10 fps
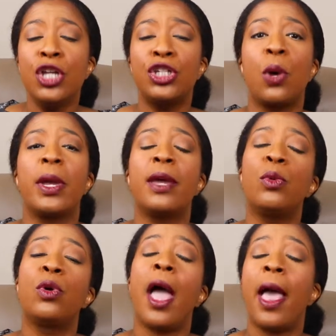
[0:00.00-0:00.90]
So it
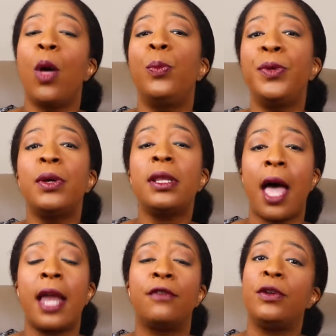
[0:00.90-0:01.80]
will help you a
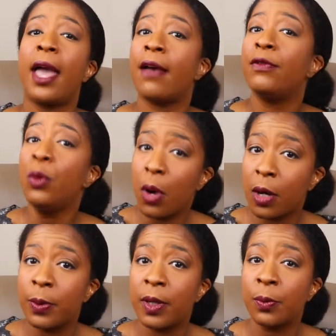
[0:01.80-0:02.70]
lot if you have the
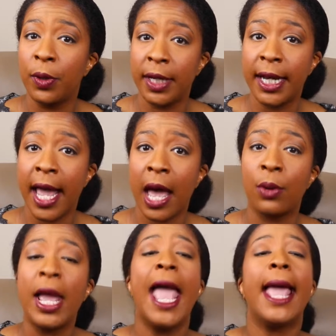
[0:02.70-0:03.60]
workbook printed
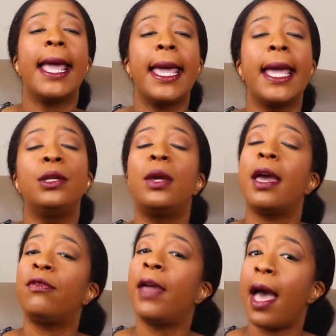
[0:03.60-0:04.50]
out and you
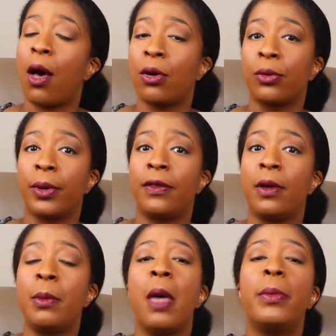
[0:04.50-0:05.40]
have the
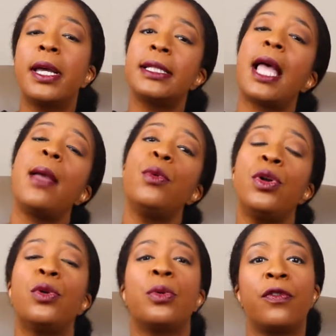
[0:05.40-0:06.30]
algorithm because I am
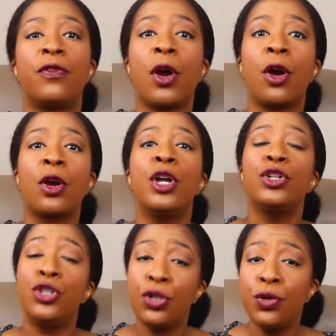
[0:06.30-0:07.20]
going to refer
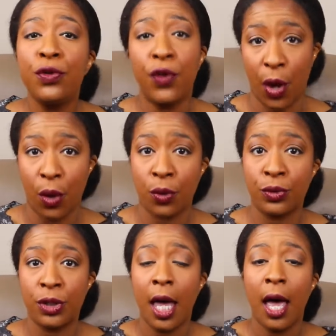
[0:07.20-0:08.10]
to those